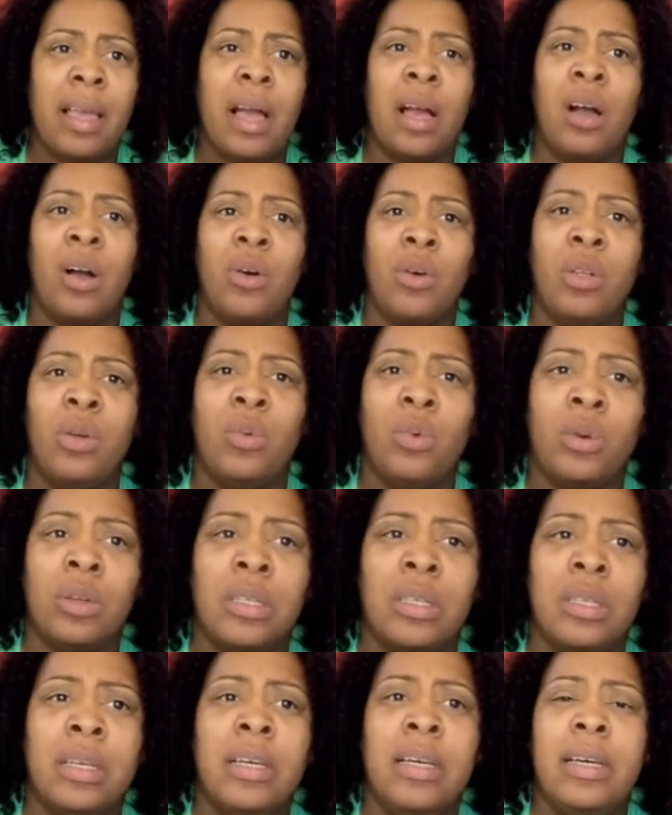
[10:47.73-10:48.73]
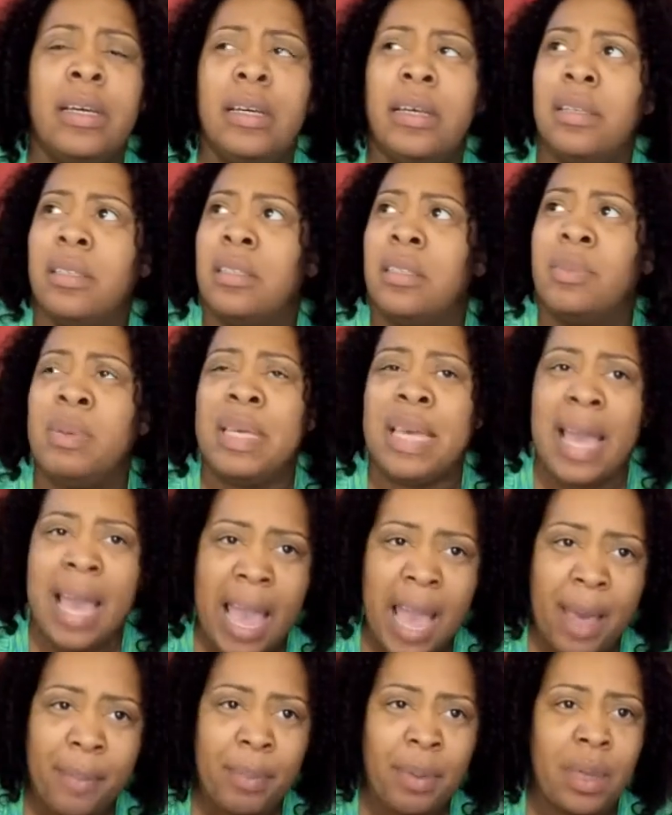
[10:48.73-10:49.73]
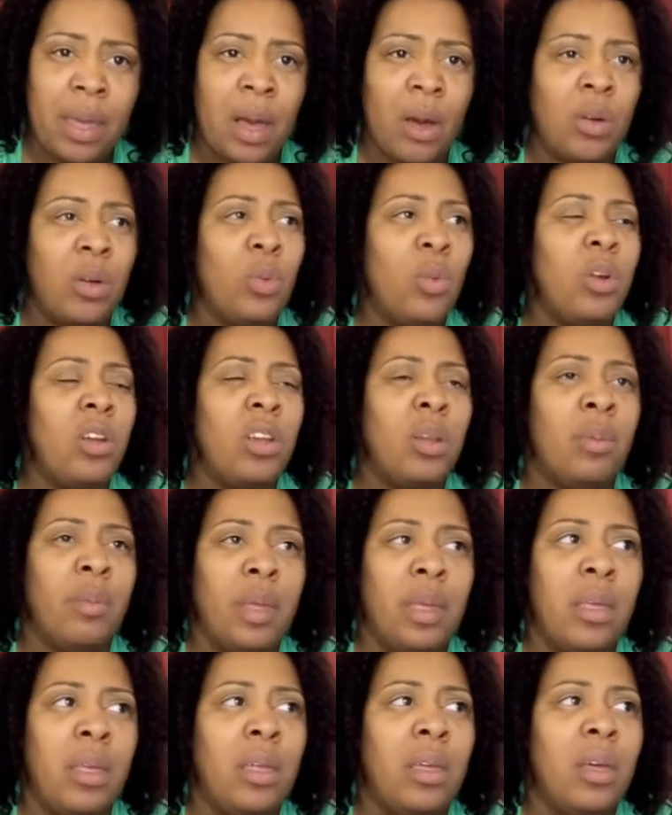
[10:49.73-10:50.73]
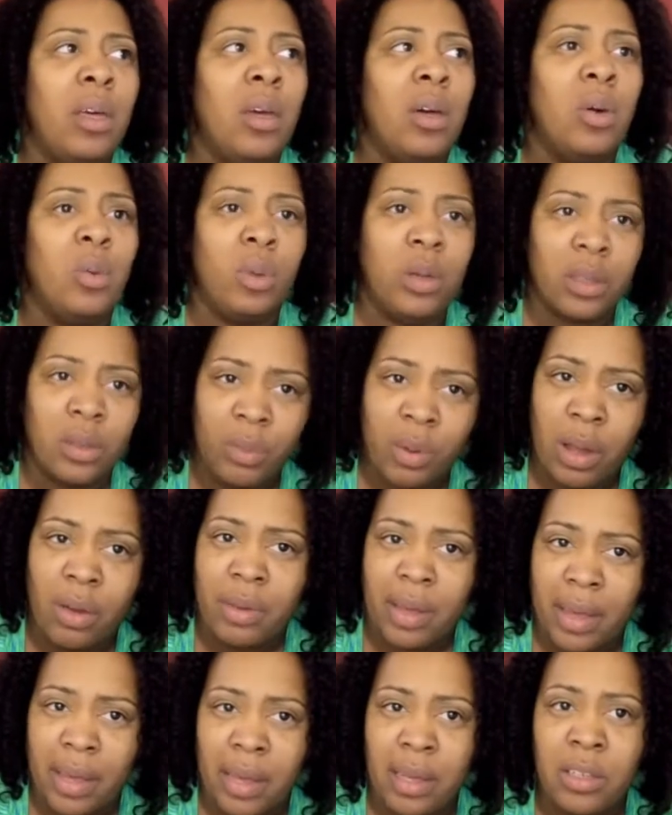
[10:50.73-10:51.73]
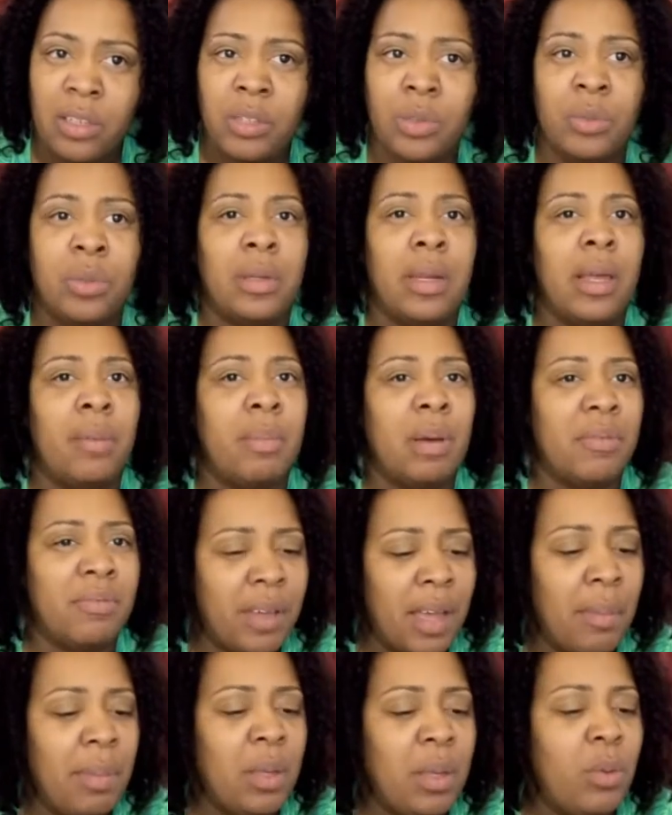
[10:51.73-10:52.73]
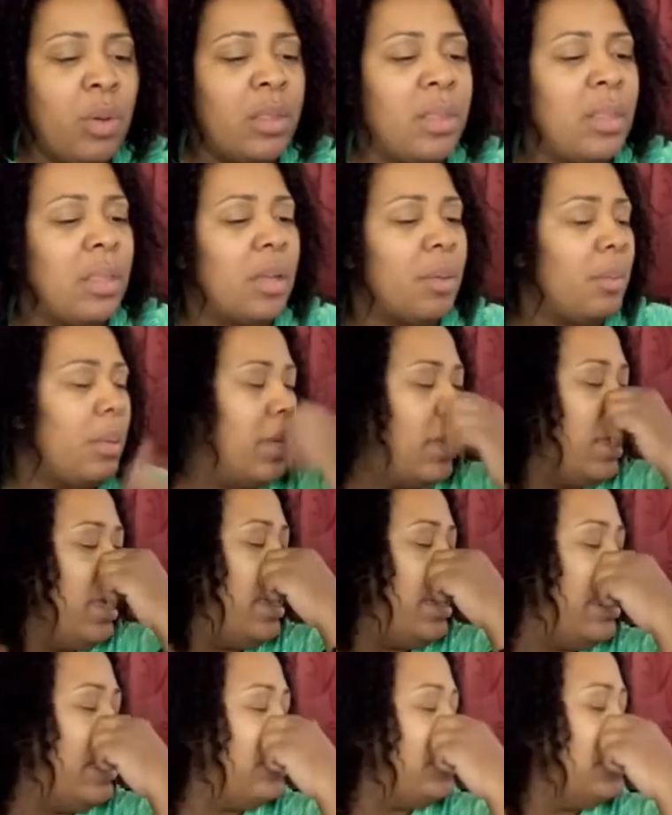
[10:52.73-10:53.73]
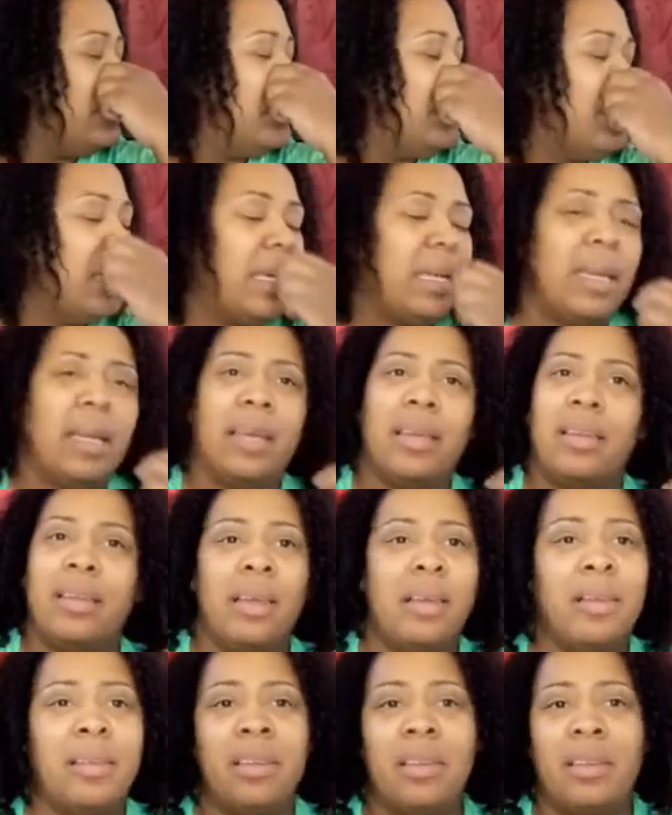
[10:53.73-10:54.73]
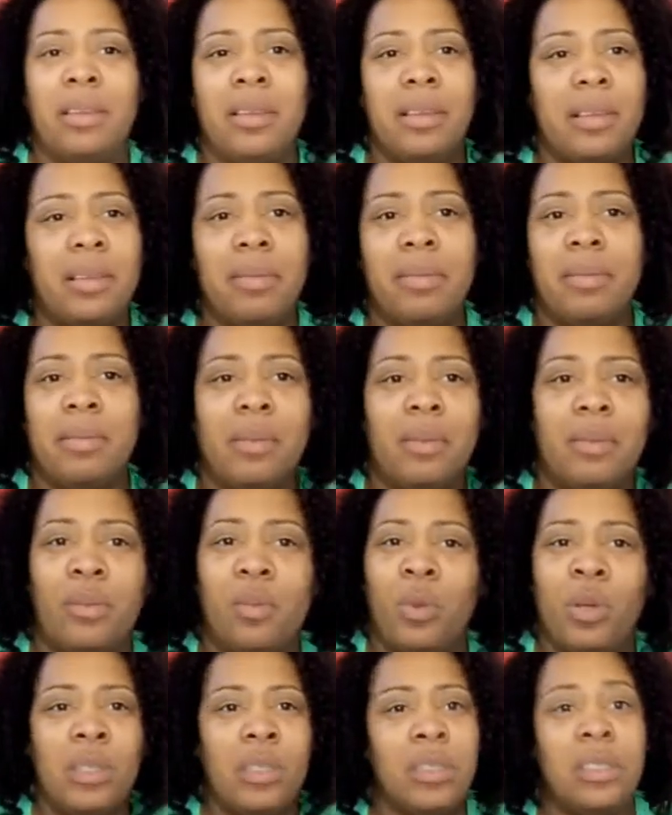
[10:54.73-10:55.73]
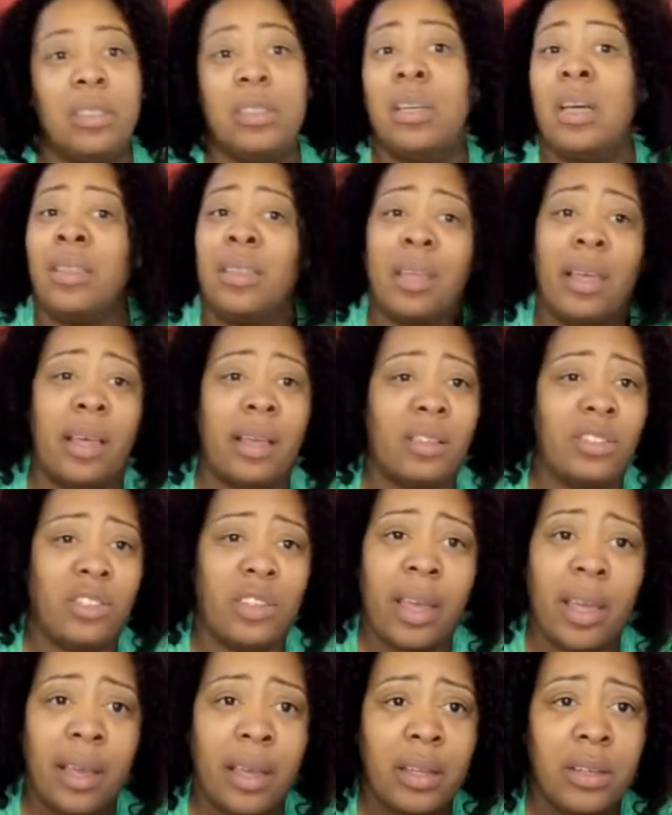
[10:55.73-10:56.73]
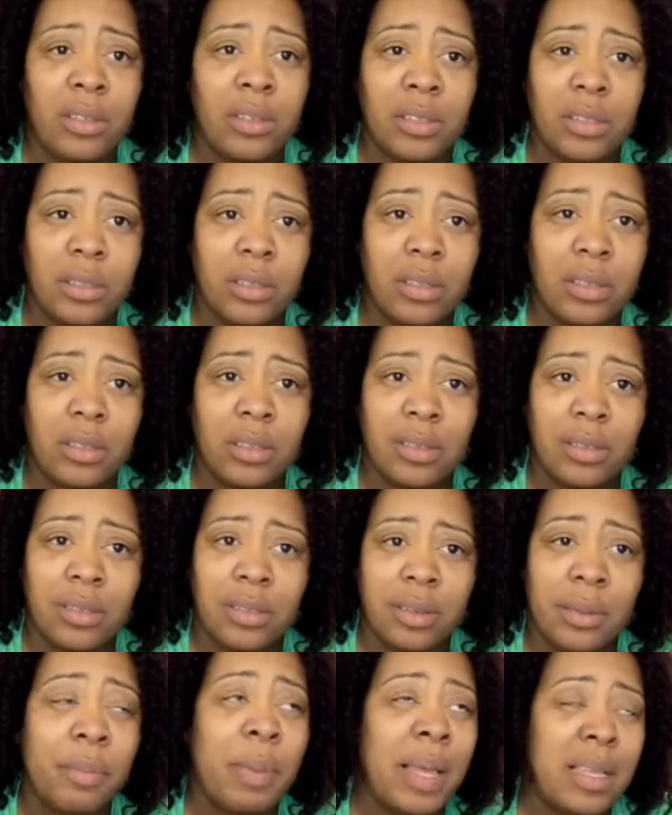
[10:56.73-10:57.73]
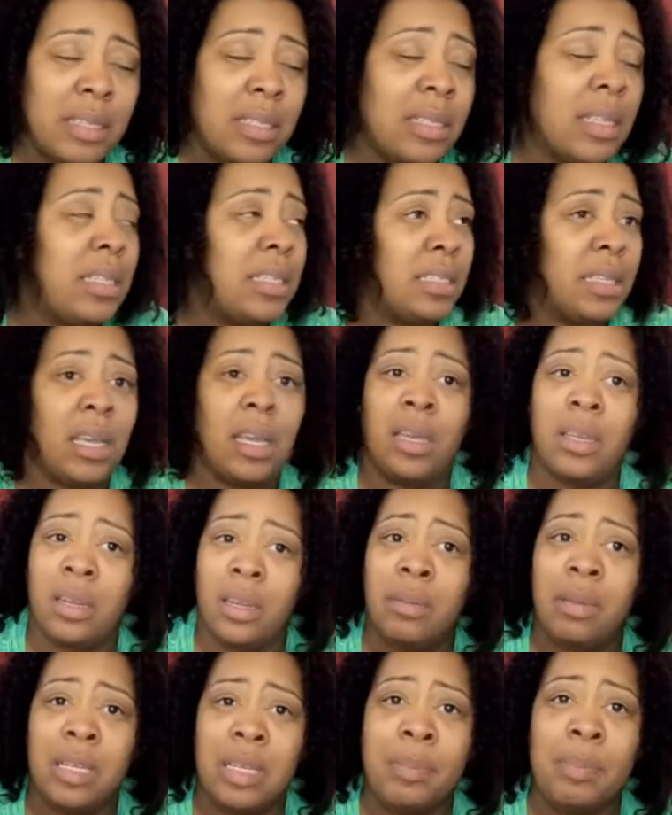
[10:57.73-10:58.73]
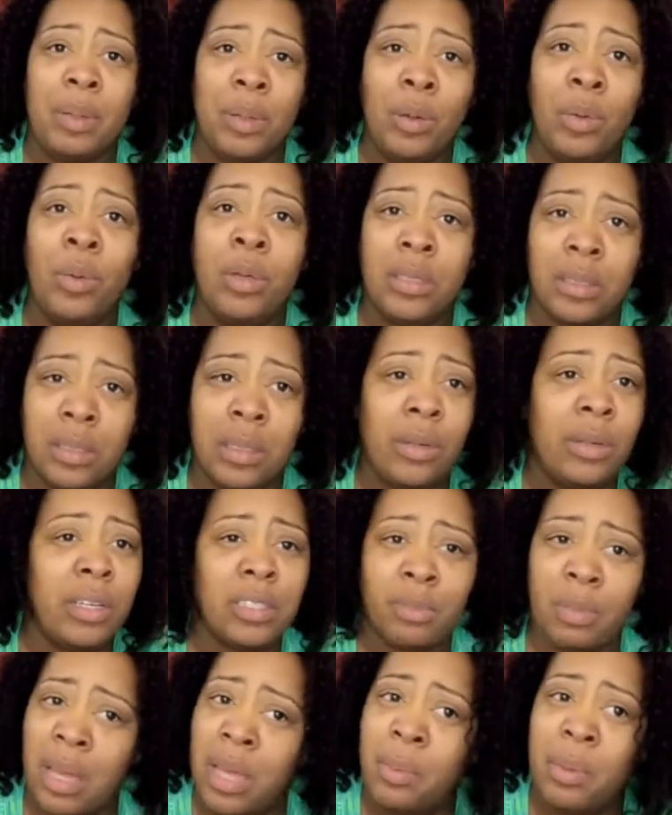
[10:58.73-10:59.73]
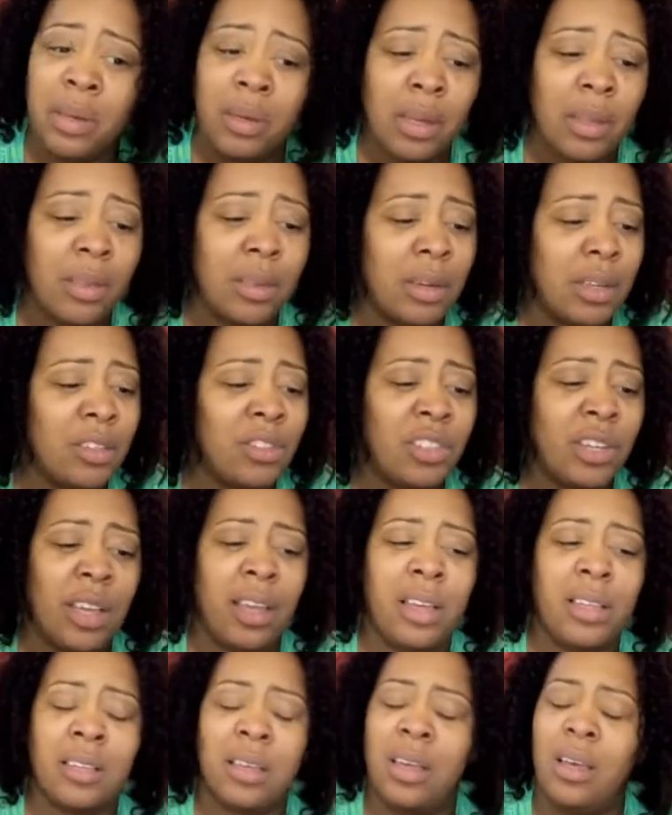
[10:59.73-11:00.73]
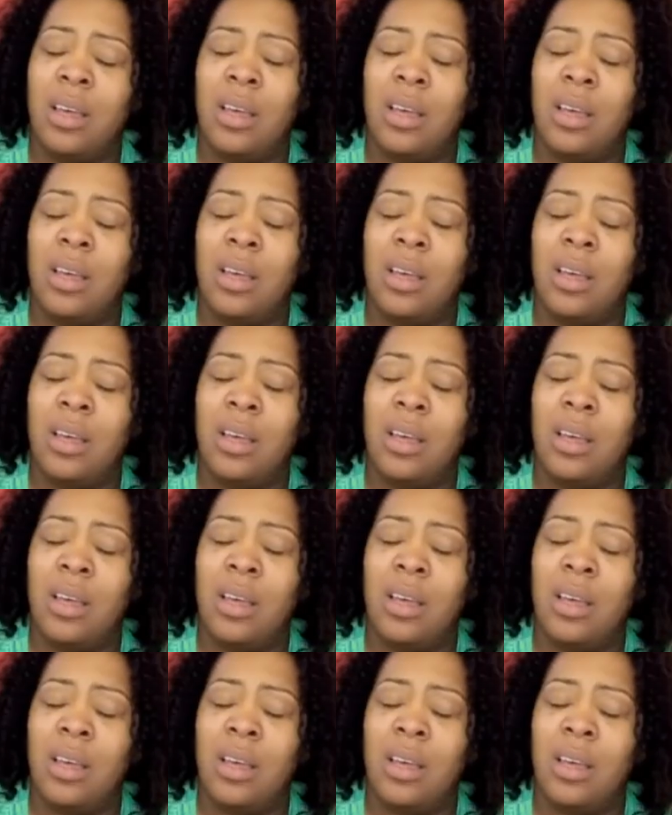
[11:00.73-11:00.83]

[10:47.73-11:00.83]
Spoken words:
I only wanted to be happy. I only wanted to be with Ralph Angel and have my family with him. And she said, Wood, nothing has changed. And basically saying that Blue is still his baby. Nothing has changed.